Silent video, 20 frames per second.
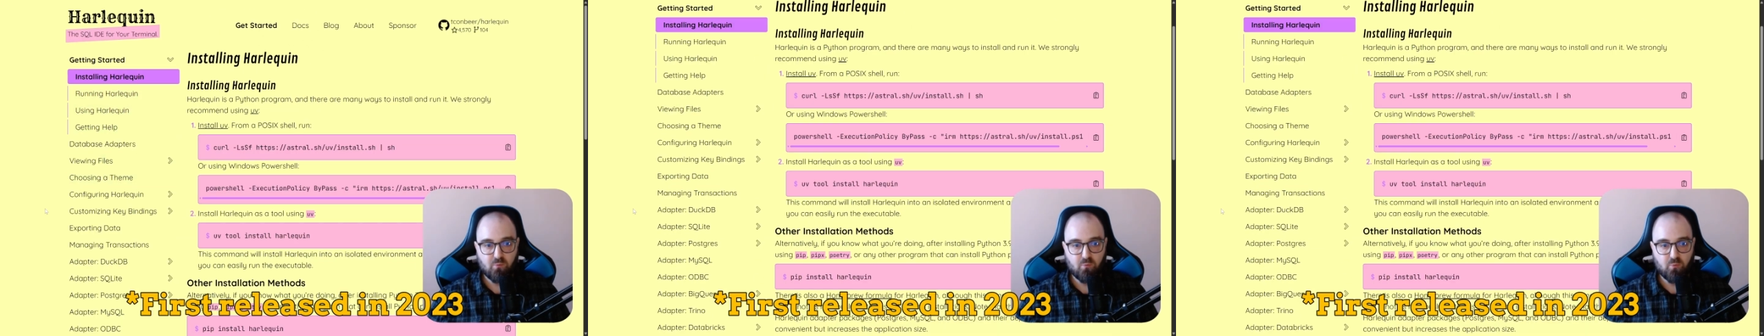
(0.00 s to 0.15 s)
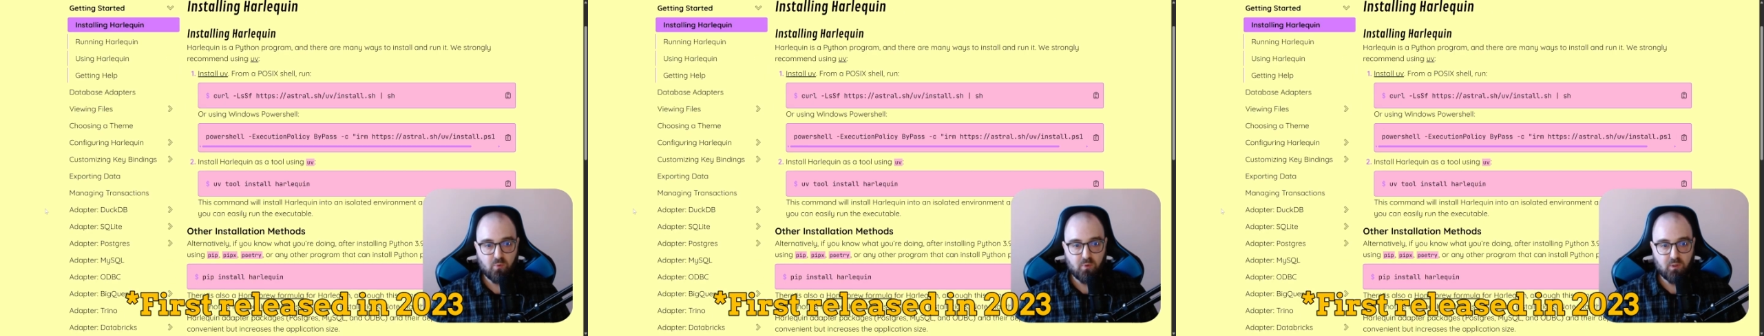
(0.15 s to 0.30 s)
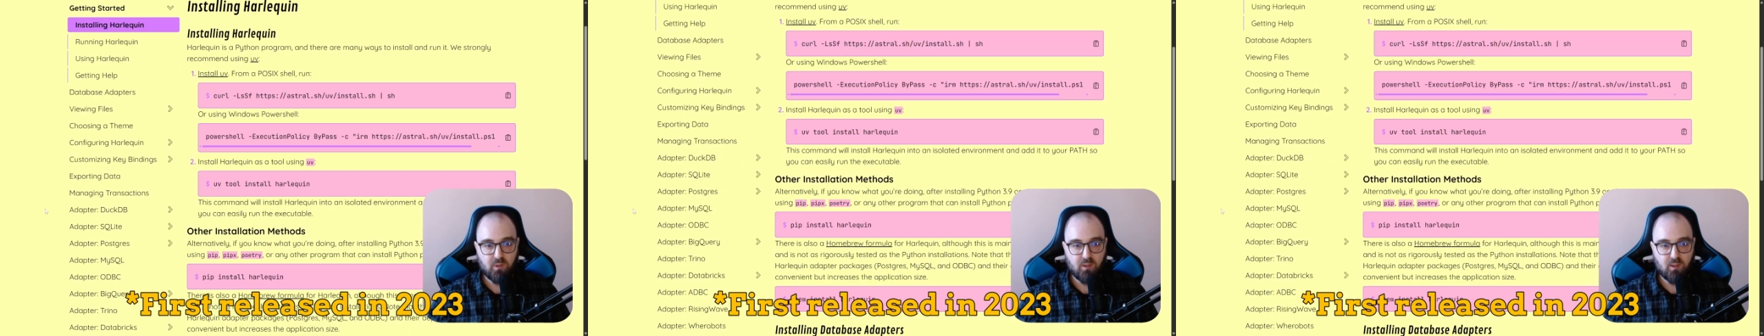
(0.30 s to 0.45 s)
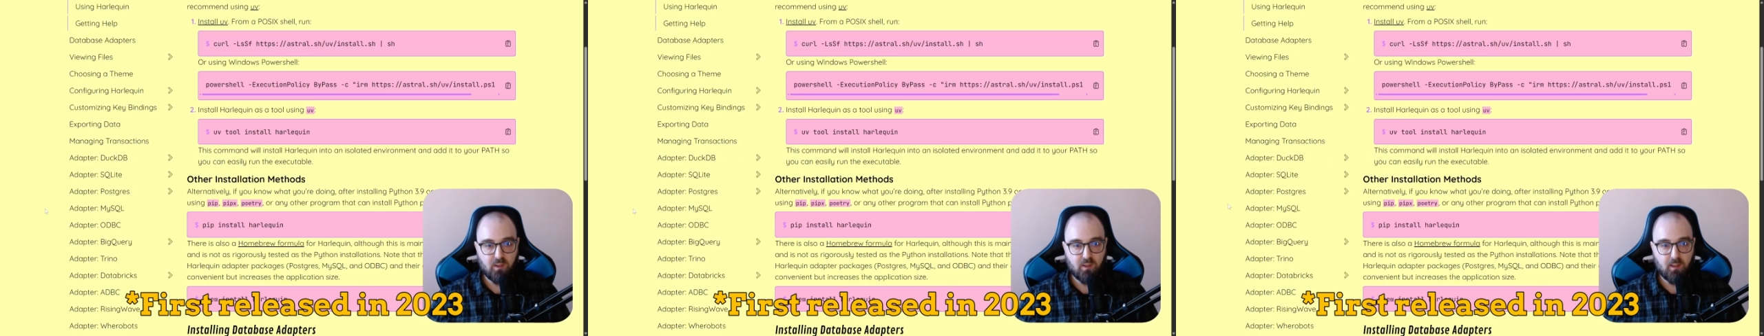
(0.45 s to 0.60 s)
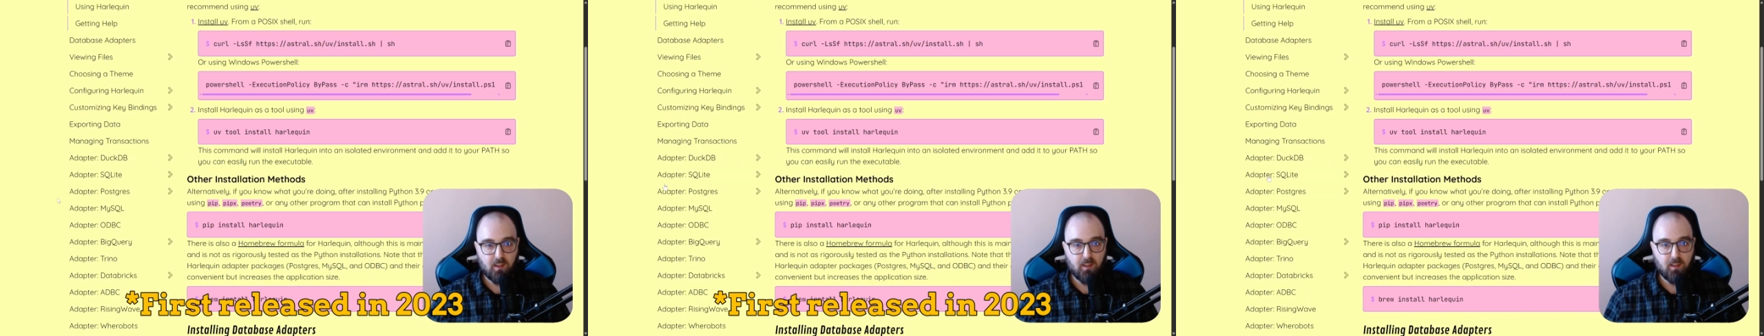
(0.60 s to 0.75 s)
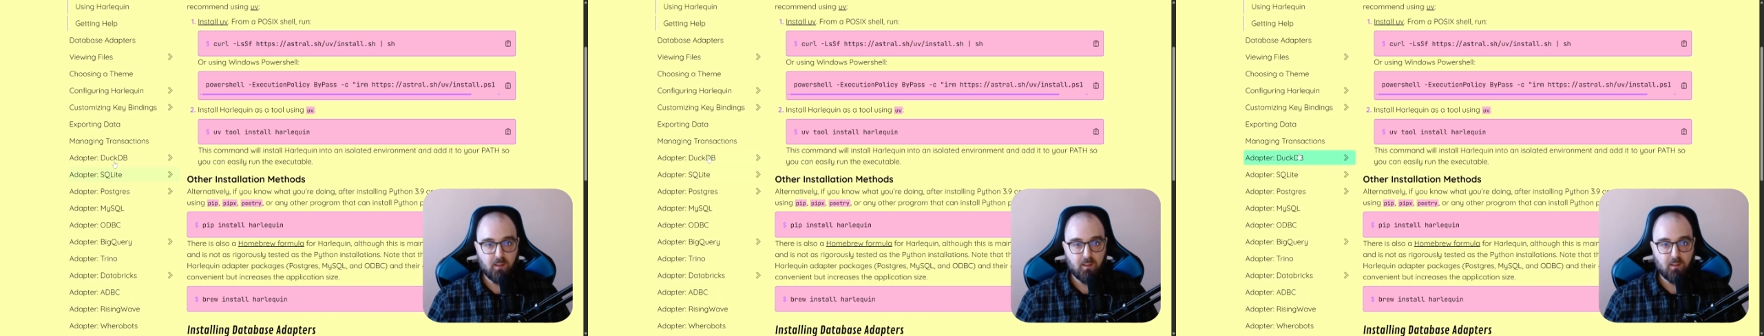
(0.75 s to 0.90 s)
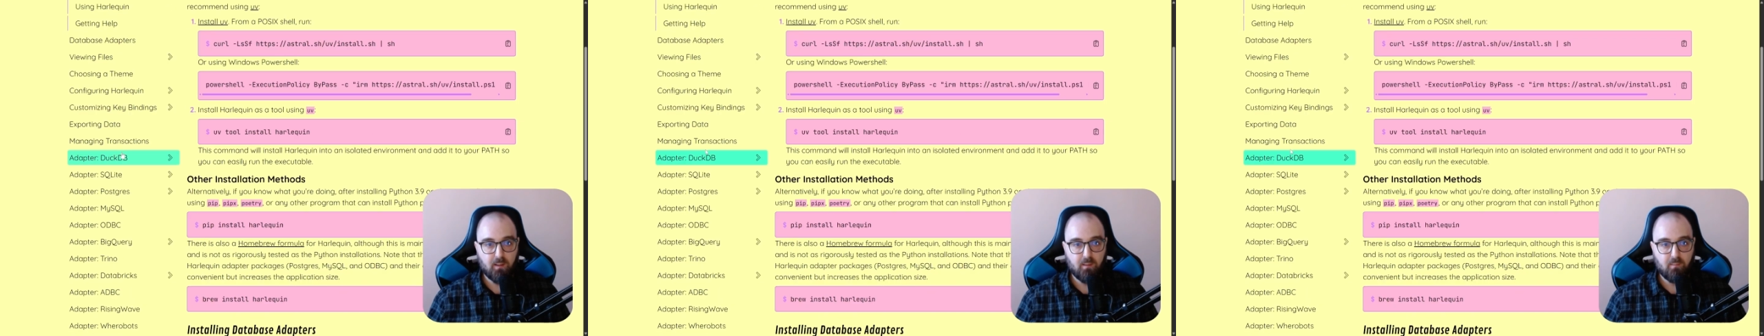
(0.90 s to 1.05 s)
with
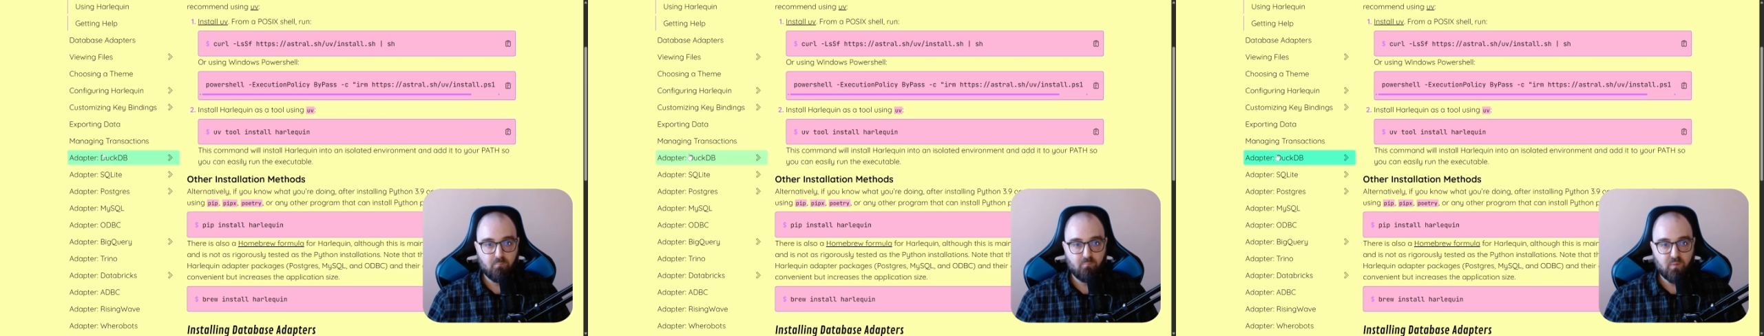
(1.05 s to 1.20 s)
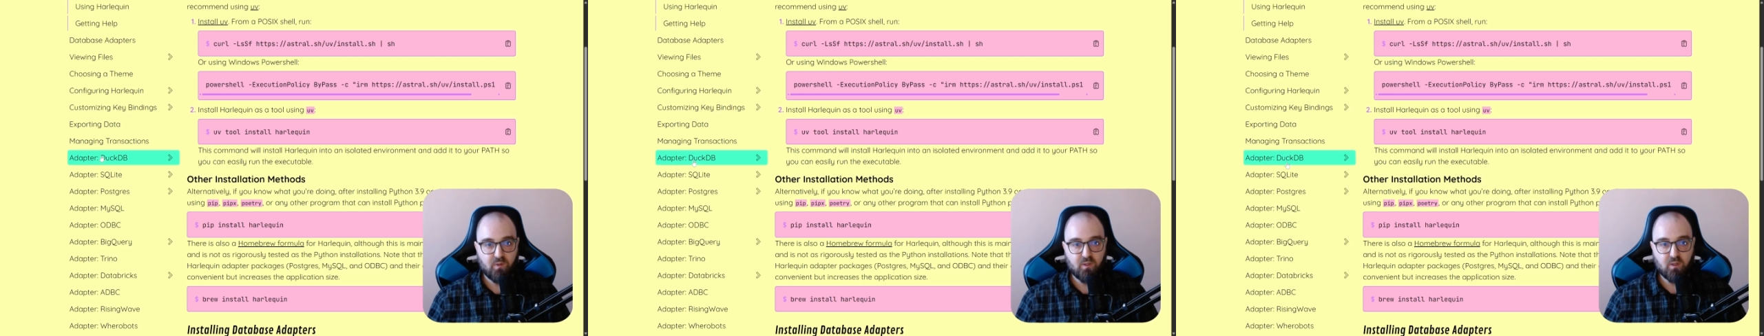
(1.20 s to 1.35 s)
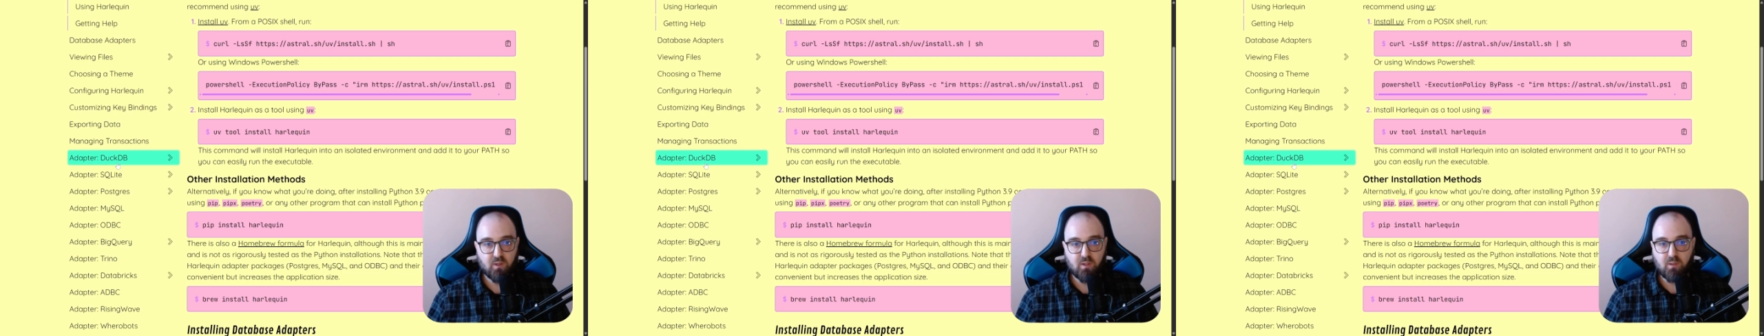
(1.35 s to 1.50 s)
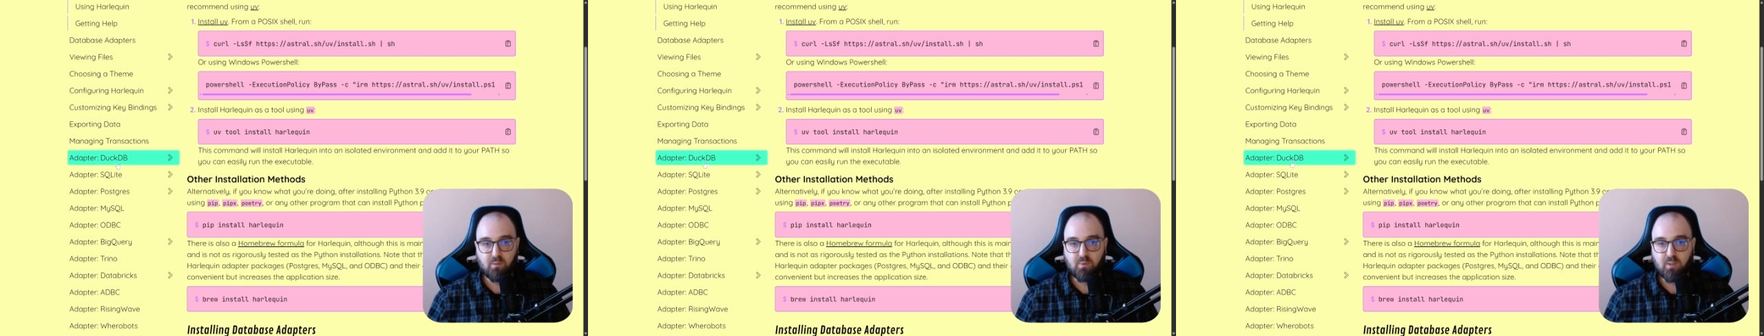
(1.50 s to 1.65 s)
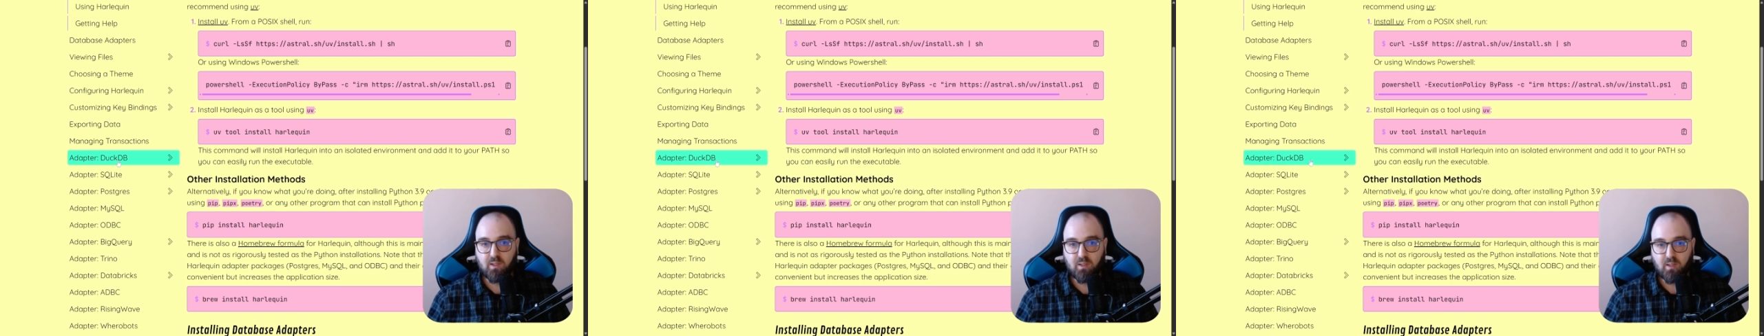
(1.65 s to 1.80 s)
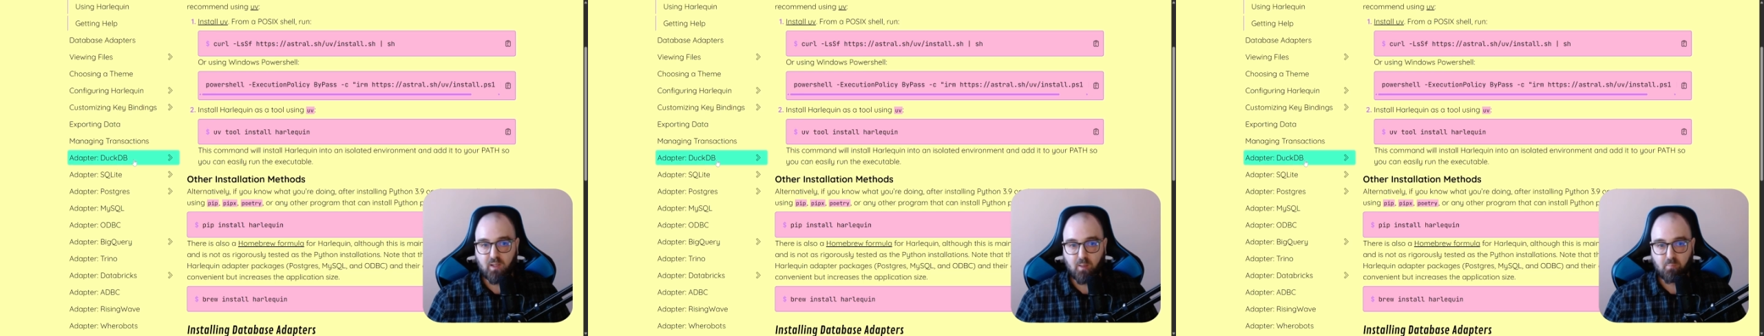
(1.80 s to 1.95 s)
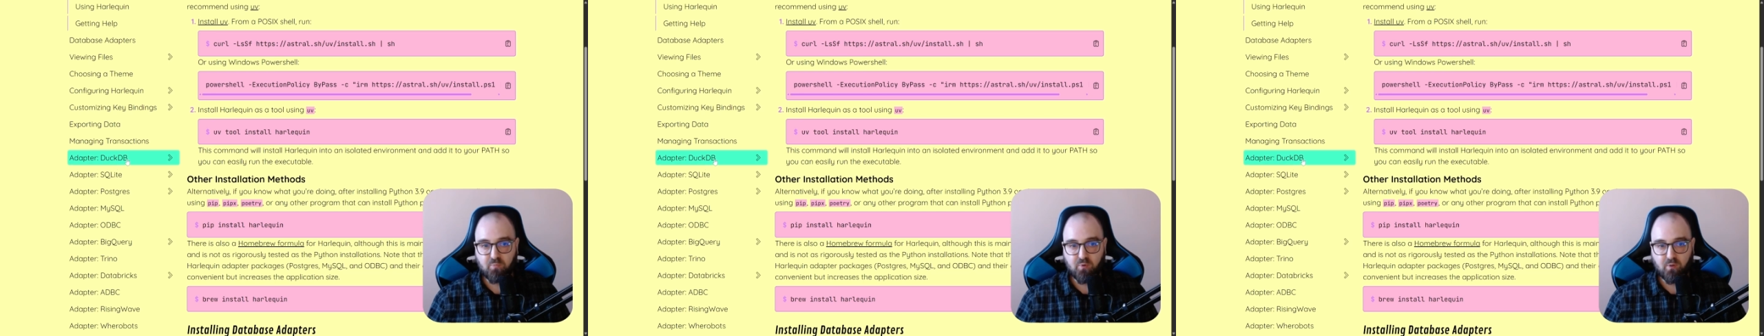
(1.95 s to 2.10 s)
a DuckDB
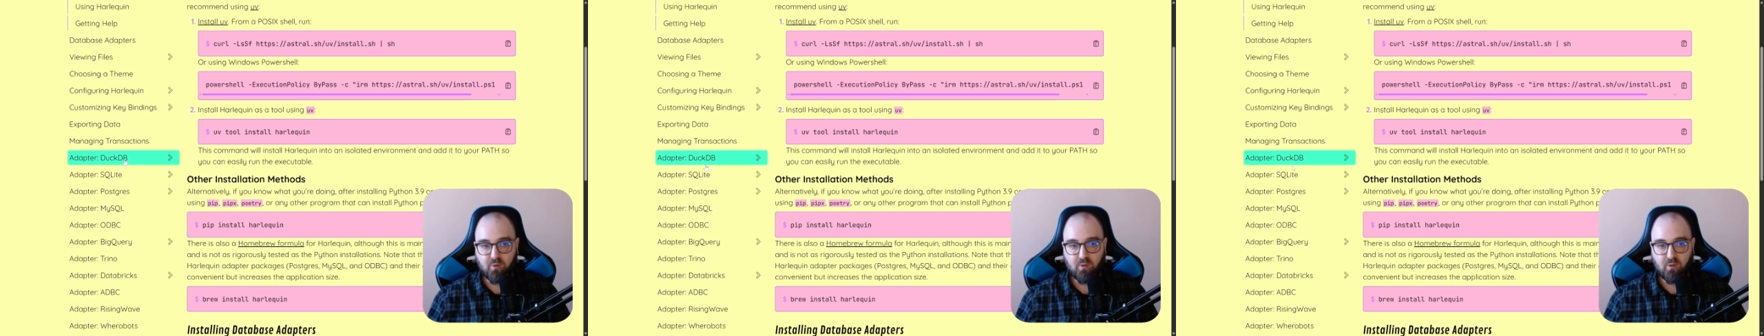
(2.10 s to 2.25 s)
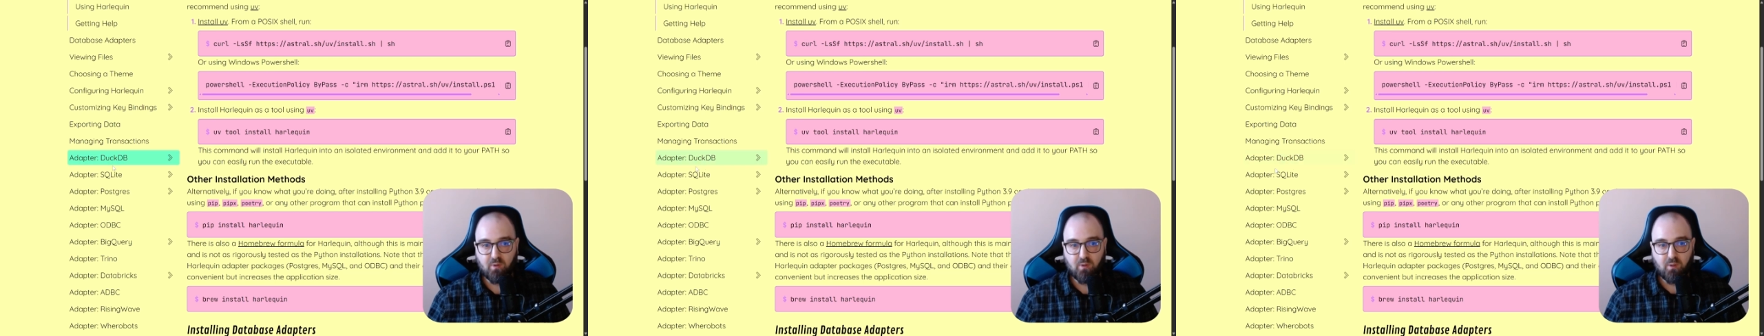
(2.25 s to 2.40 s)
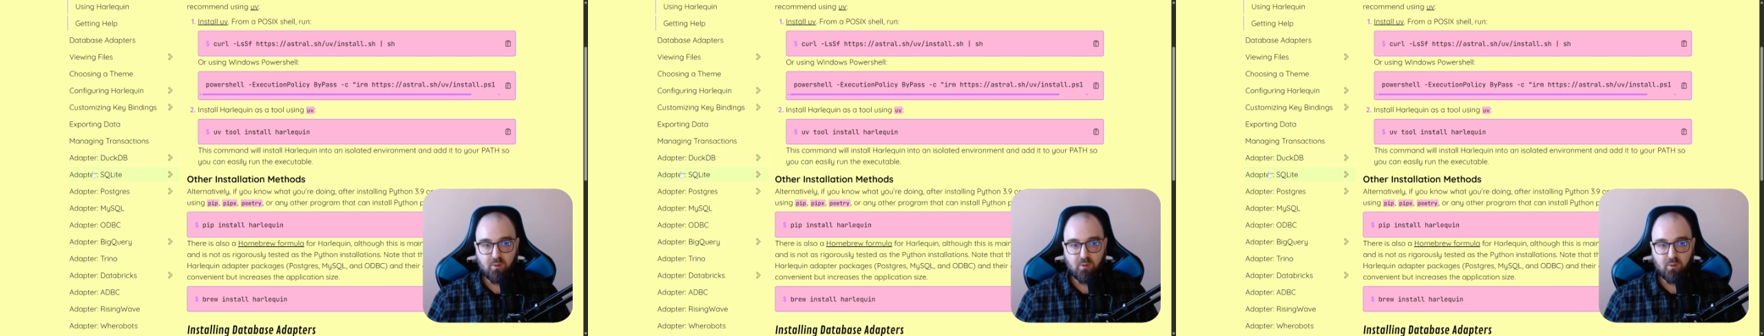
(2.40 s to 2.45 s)
adapter,